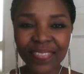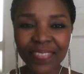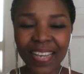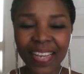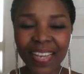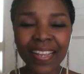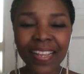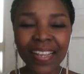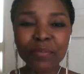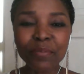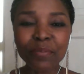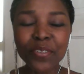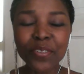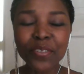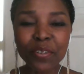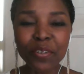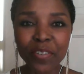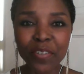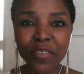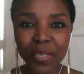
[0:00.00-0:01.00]
I am
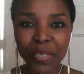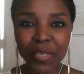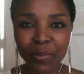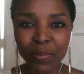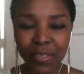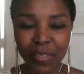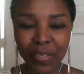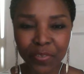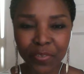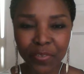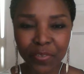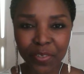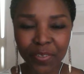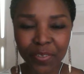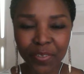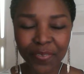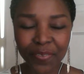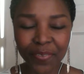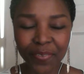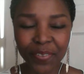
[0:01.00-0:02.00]
so very
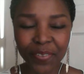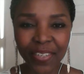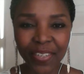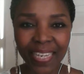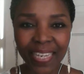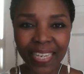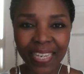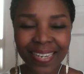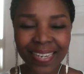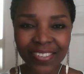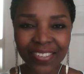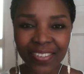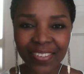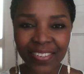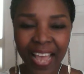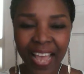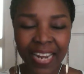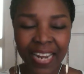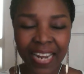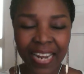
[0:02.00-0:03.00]
grateful for each
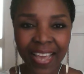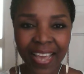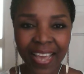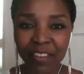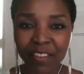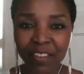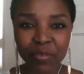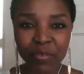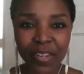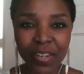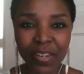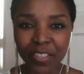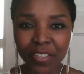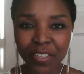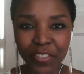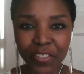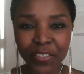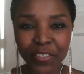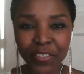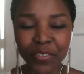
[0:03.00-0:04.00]
and every one of
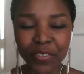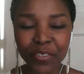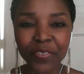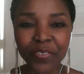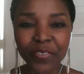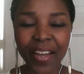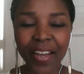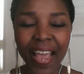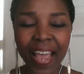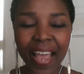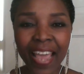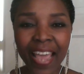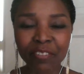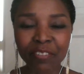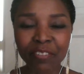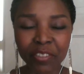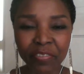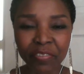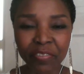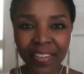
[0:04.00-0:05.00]
you, for
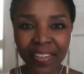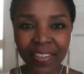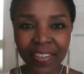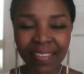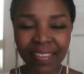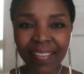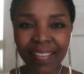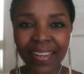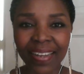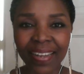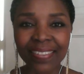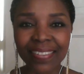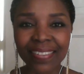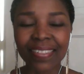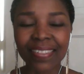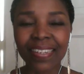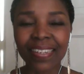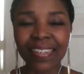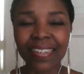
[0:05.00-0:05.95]
everything that